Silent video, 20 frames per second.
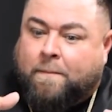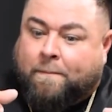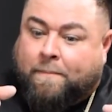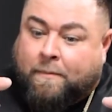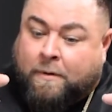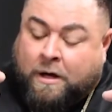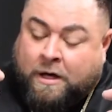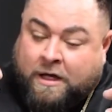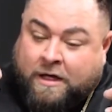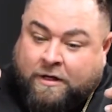
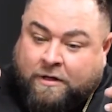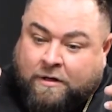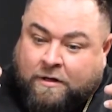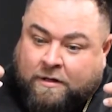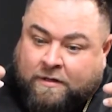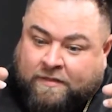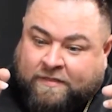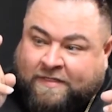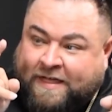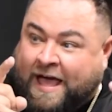but
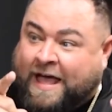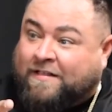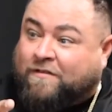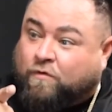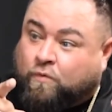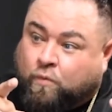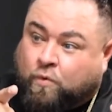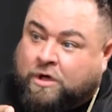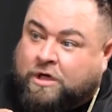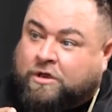
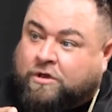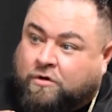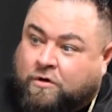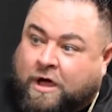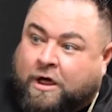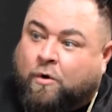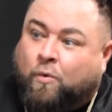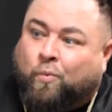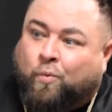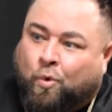that's when you
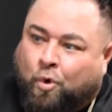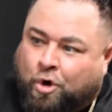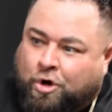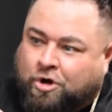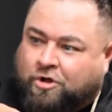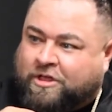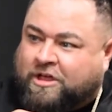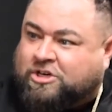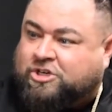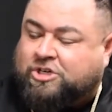got to
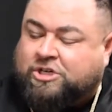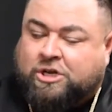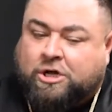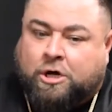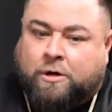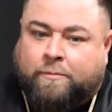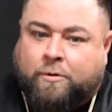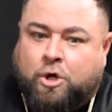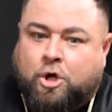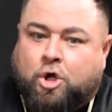warrior that shit
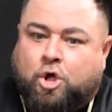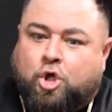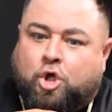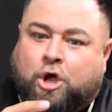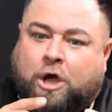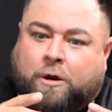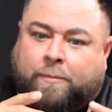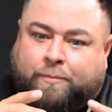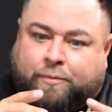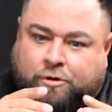up. You
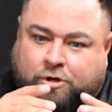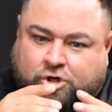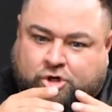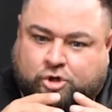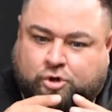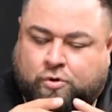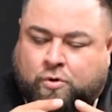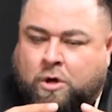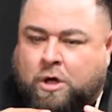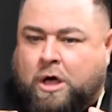got to push
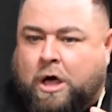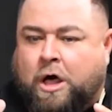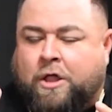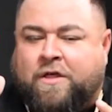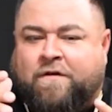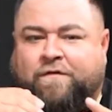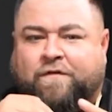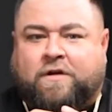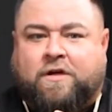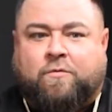through. I'll
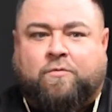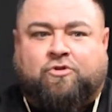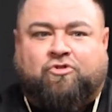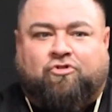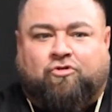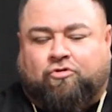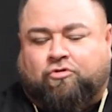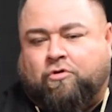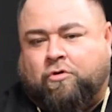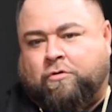never forget what
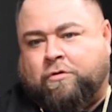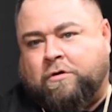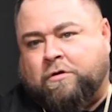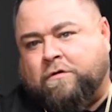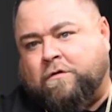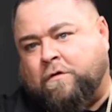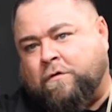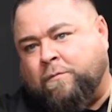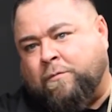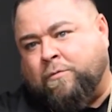you
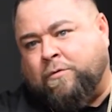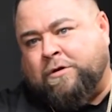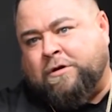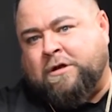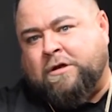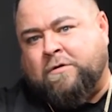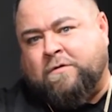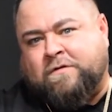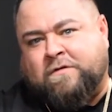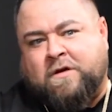told me one day.
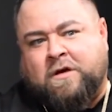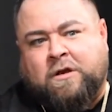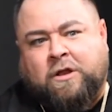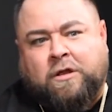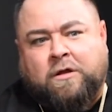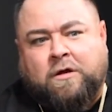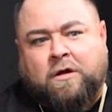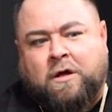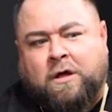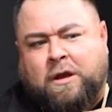You said,
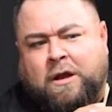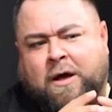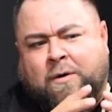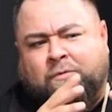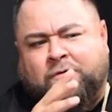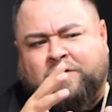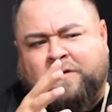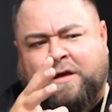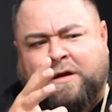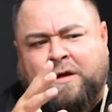and I
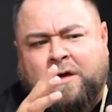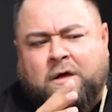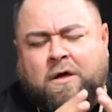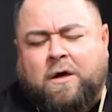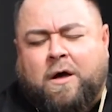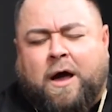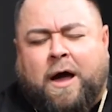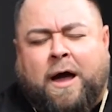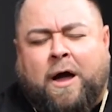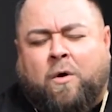was like,
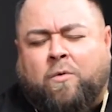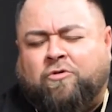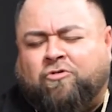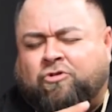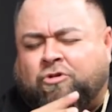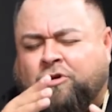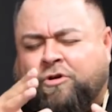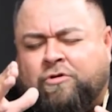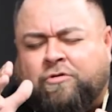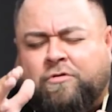I always
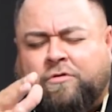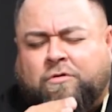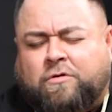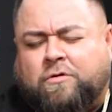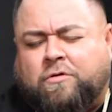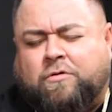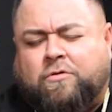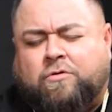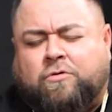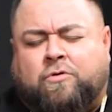learn,
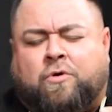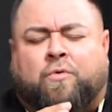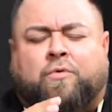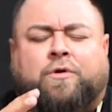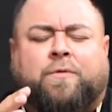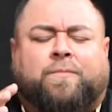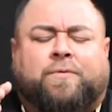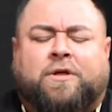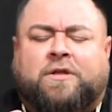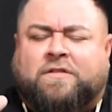don't
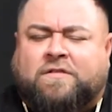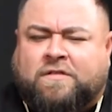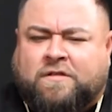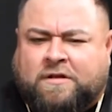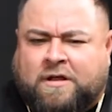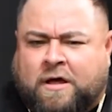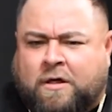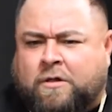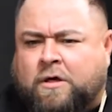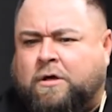complain to the
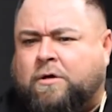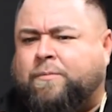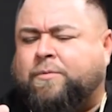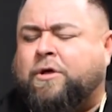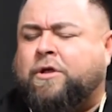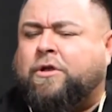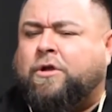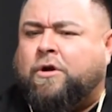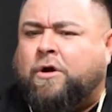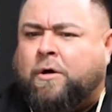downline,
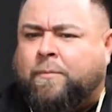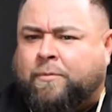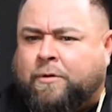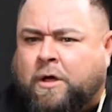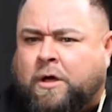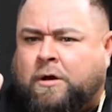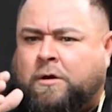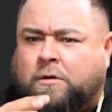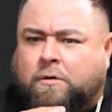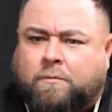complain to your
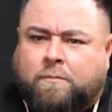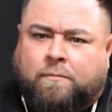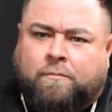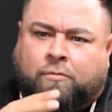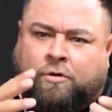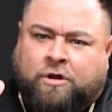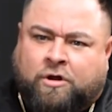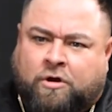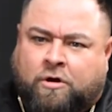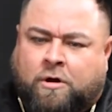upline,
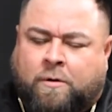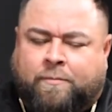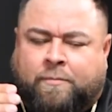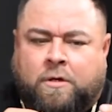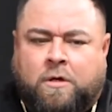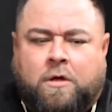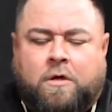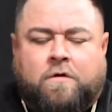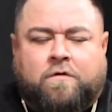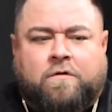bring your up.
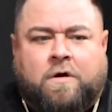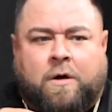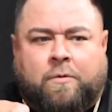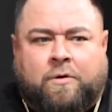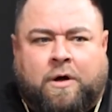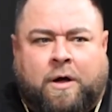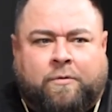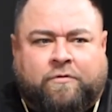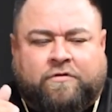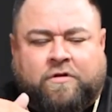So
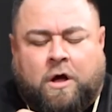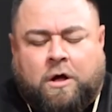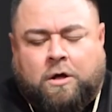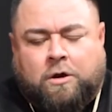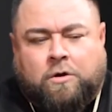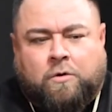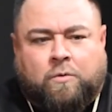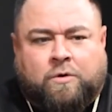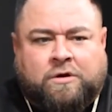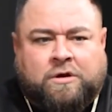I was talking
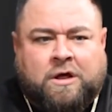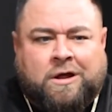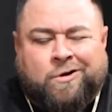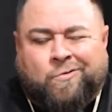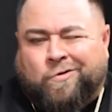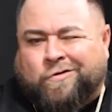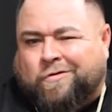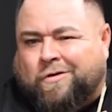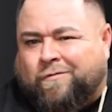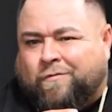to you one day, and it
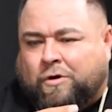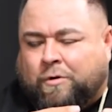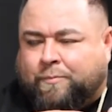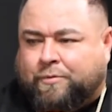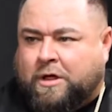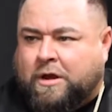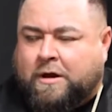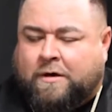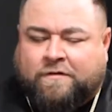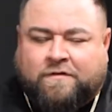wasn't even
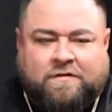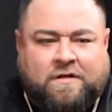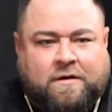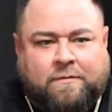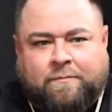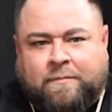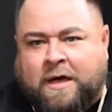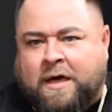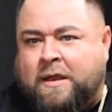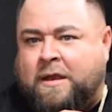complaining. I was just
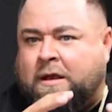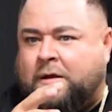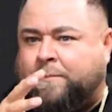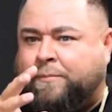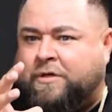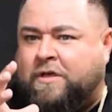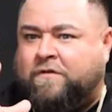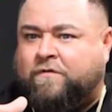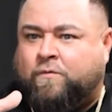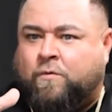like, man, at a
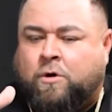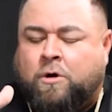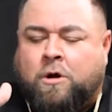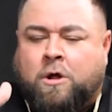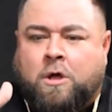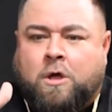place where